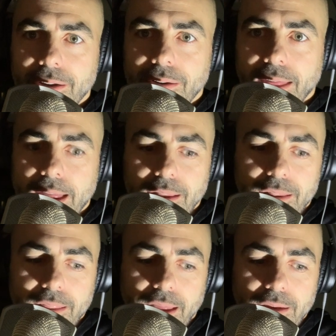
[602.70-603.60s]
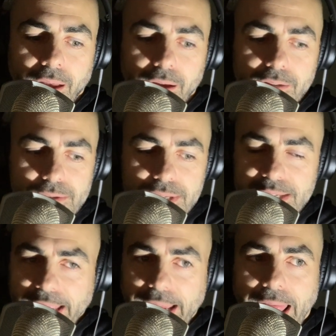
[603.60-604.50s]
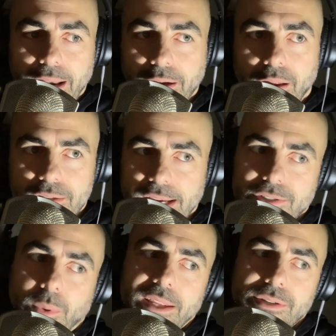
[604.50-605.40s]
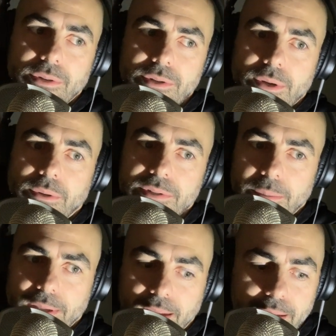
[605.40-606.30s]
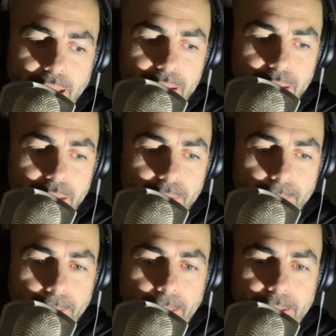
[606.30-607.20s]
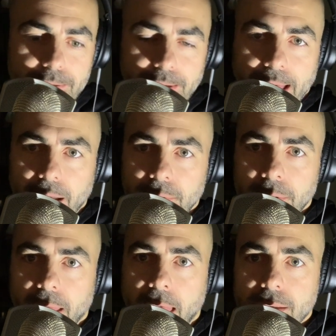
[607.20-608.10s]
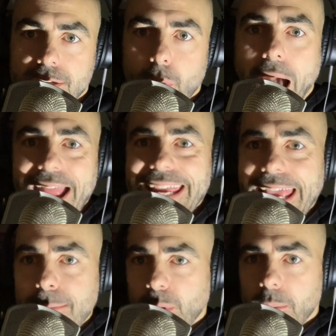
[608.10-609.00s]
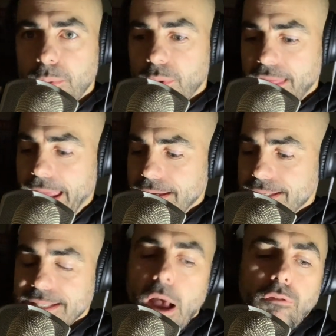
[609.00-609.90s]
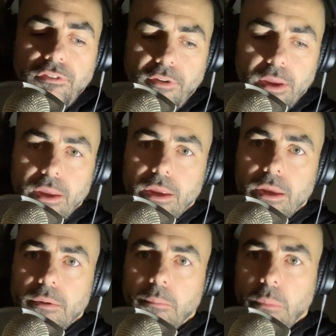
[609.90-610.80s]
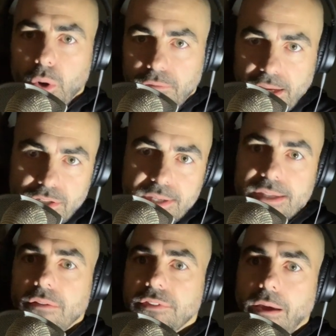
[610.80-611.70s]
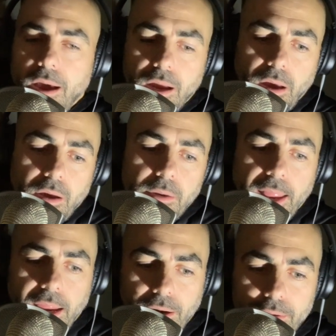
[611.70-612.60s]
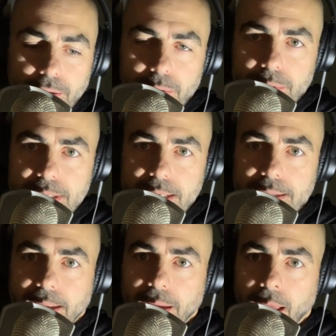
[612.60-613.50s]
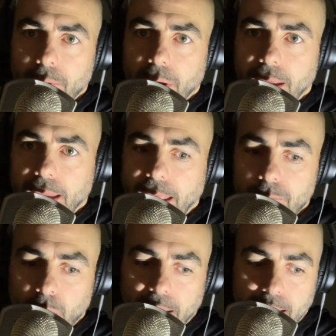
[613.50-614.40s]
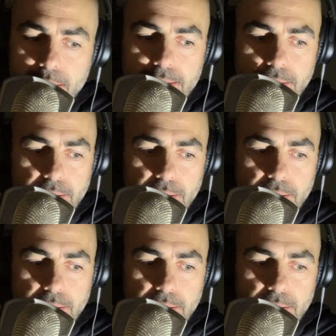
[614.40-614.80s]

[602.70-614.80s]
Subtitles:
you're that young. So this is like out of college, like 22 years old, something like that. And I said, yeah. And so I came up with a self-motivation, self-talk on hair that was just like, yeah, well, I can have more hats.